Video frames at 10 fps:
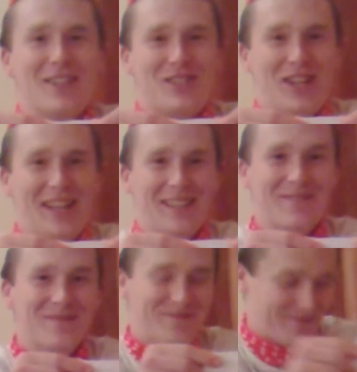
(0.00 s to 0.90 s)

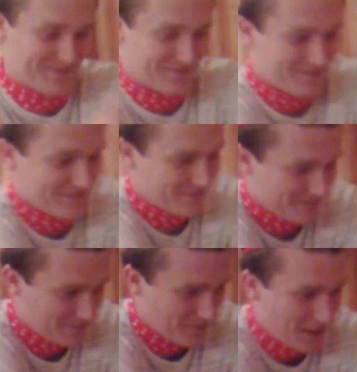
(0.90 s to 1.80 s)
Hutchie.
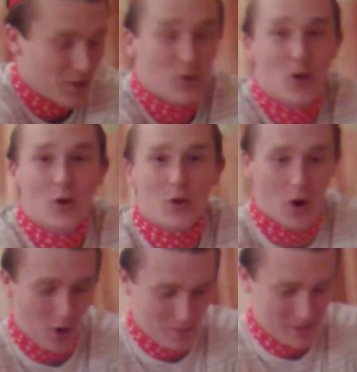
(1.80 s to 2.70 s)
Nuno
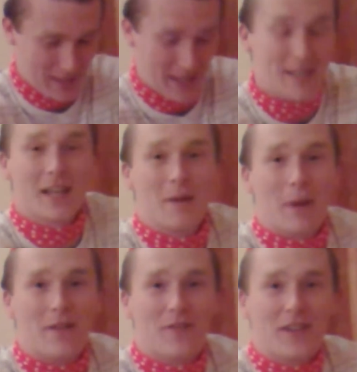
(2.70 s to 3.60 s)
Gomes is
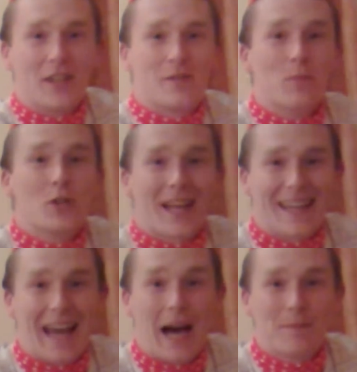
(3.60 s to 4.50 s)
Benfica's
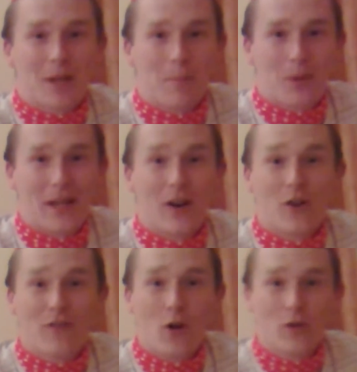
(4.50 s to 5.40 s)
most capped
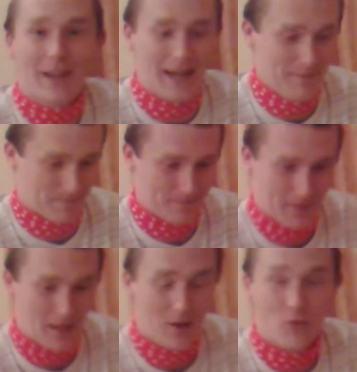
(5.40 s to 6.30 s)
player of all time.
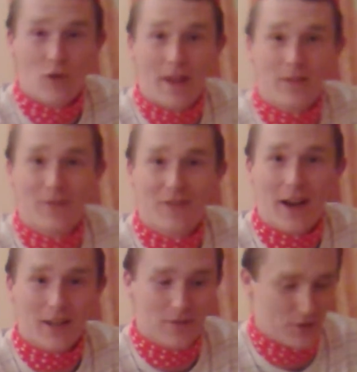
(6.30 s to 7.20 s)
Random
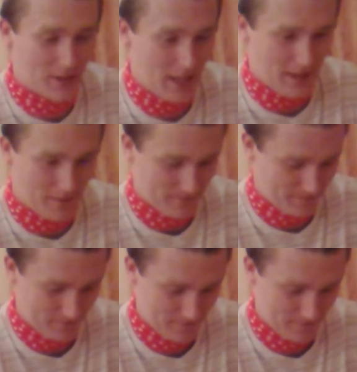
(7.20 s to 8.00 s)
fact for today.